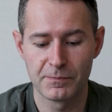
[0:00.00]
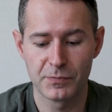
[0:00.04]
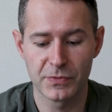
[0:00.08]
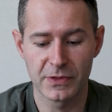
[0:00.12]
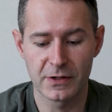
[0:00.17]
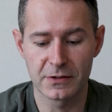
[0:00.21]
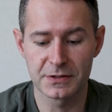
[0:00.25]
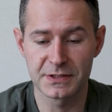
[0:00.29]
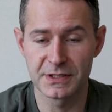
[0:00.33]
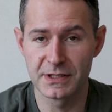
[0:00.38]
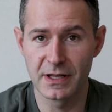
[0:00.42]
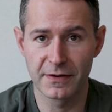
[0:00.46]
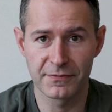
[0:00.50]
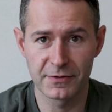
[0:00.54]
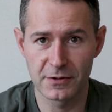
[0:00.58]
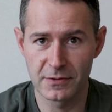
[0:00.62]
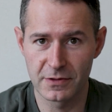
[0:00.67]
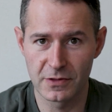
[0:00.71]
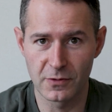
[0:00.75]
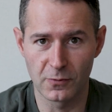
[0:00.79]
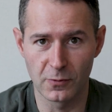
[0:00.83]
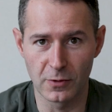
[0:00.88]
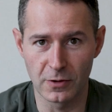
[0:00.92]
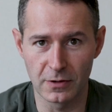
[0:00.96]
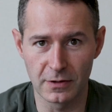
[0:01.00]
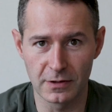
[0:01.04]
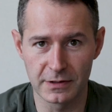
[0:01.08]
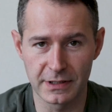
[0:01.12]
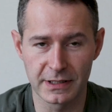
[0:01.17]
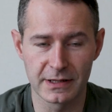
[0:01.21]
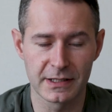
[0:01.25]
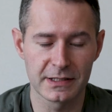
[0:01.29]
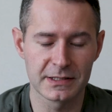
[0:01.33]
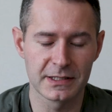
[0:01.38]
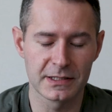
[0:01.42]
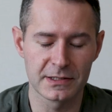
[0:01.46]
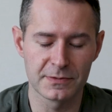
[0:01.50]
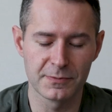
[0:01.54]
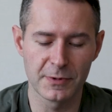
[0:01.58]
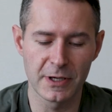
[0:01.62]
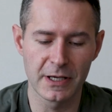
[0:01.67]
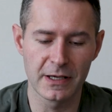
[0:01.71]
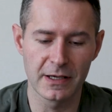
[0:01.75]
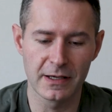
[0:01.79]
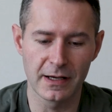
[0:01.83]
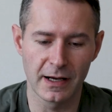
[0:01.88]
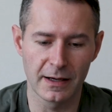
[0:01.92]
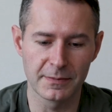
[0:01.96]
there's never in the world, and this is
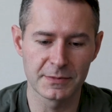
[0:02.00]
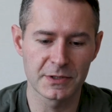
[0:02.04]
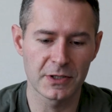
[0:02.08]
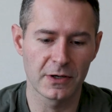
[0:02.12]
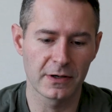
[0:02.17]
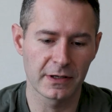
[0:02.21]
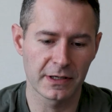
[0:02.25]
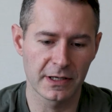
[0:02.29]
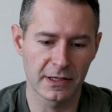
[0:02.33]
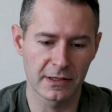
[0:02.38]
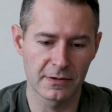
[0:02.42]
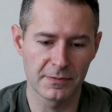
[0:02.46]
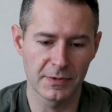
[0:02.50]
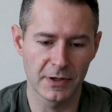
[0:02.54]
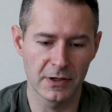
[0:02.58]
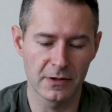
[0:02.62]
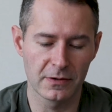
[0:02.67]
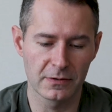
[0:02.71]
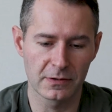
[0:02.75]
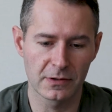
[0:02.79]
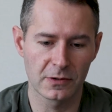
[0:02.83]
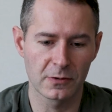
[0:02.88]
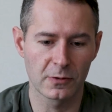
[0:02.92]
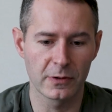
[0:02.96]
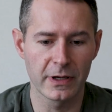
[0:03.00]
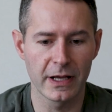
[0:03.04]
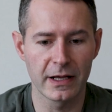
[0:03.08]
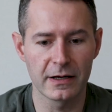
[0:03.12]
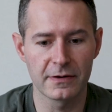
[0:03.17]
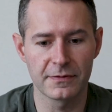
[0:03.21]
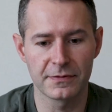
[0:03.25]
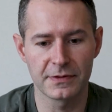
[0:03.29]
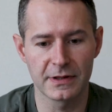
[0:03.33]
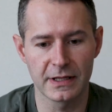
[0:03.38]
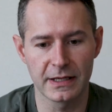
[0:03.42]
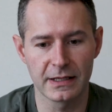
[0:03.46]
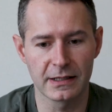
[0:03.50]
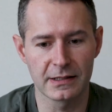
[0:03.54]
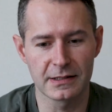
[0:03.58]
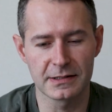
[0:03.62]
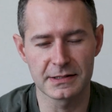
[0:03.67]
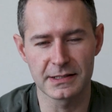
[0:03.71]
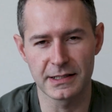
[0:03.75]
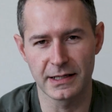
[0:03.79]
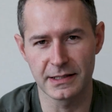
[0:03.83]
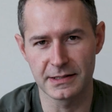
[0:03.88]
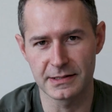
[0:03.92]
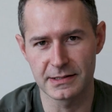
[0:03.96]
me, I'm talking about creative
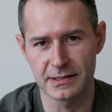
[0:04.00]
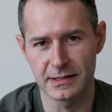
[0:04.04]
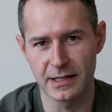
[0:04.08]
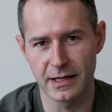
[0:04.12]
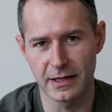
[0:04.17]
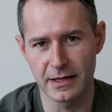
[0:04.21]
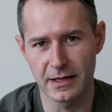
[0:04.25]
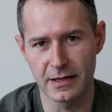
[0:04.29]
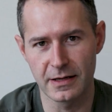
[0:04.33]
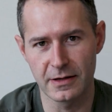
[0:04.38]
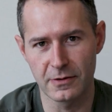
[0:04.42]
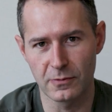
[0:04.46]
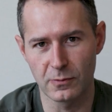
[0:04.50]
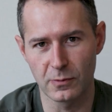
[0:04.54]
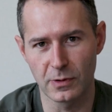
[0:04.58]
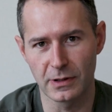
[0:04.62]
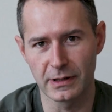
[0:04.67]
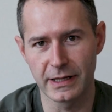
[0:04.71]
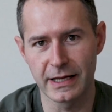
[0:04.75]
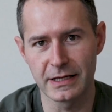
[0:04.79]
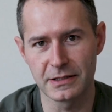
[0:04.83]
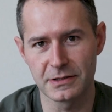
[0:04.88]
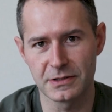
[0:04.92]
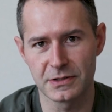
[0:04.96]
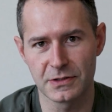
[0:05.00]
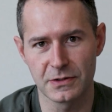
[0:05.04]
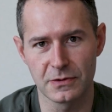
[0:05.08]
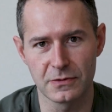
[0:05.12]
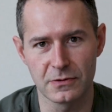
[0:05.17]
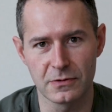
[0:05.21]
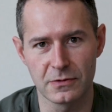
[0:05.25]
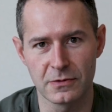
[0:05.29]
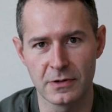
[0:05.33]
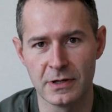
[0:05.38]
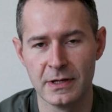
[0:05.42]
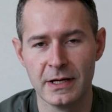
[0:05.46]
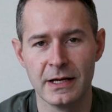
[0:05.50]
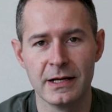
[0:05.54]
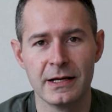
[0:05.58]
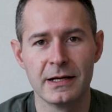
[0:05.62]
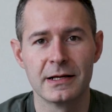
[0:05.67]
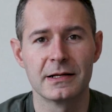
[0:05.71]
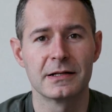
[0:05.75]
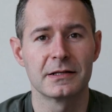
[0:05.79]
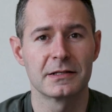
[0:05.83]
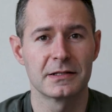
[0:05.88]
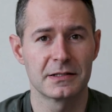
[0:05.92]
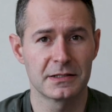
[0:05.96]
things as they relate to
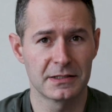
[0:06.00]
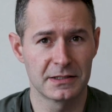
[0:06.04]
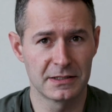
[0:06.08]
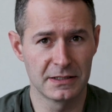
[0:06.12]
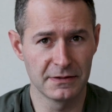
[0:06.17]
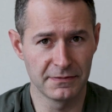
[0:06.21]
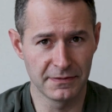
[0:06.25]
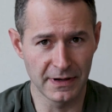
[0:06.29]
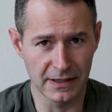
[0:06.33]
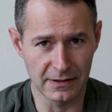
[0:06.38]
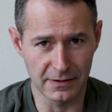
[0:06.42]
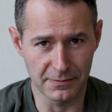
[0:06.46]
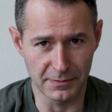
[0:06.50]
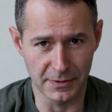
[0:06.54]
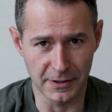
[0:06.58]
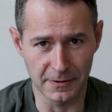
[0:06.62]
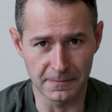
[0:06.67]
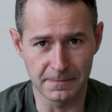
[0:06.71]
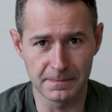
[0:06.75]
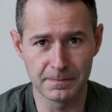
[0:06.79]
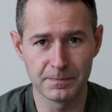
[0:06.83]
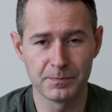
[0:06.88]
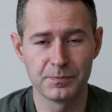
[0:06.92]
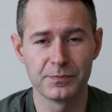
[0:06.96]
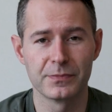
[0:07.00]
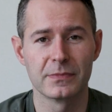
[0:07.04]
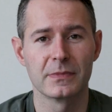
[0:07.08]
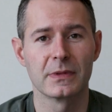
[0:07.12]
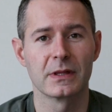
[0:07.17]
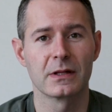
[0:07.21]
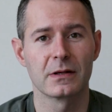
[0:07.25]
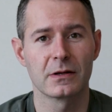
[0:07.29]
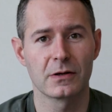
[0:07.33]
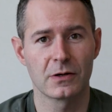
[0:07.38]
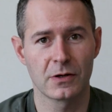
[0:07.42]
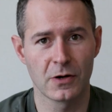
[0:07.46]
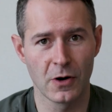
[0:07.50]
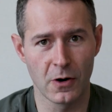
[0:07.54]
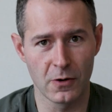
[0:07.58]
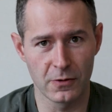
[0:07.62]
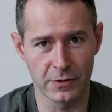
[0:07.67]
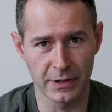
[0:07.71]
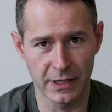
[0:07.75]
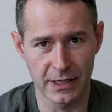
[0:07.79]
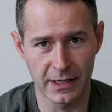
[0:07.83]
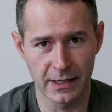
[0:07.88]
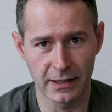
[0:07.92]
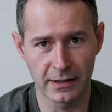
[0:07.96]
development,
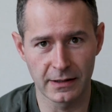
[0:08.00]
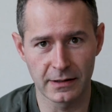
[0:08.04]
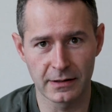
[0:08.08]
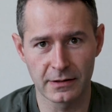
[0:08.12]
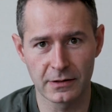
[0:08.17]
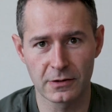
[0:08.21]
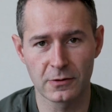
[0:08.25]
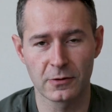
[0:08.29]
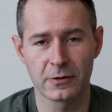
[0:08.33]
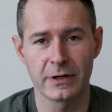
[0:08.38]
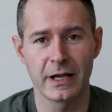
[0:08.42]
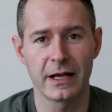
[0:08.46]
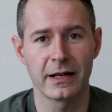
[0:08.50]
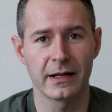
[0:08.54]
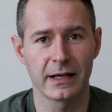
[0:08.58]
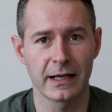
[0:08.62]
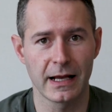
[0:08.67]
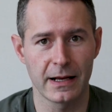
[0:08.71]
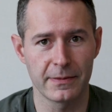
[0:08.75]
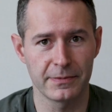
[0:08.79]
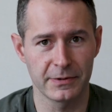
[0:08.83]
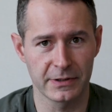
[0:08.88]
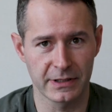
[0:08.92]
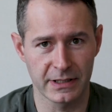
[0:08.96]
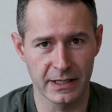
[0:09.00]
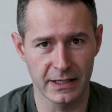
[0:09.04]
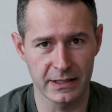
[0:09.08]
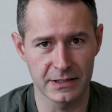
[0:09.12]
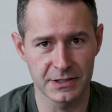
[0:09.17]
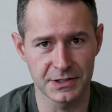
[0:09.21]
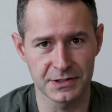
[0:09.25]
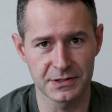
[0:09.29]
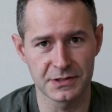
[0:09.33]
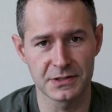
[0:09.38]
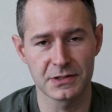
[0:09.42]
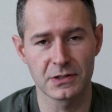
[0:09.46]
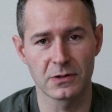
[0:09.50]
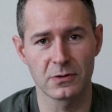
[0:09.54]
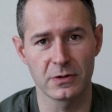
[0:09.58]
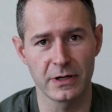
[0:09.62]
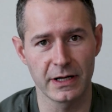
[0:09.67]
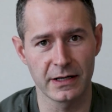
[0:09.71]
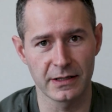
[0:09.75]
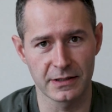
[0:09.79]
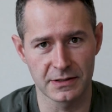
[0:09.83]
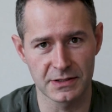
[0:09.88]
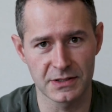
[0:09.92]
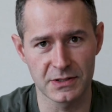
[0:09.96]
coding, creating applications,
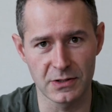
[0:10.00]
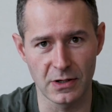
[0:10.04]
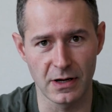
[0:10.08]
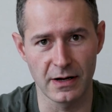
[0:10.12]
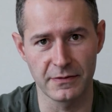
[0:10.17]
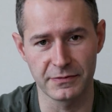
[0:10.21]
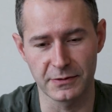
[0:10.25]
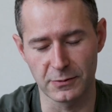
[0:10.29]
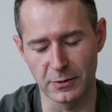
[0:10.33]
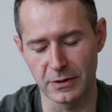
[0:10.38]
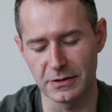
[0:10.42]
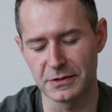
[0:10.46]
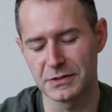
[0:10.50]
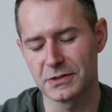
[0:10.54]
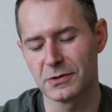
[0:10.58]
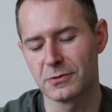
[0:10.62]
creating software.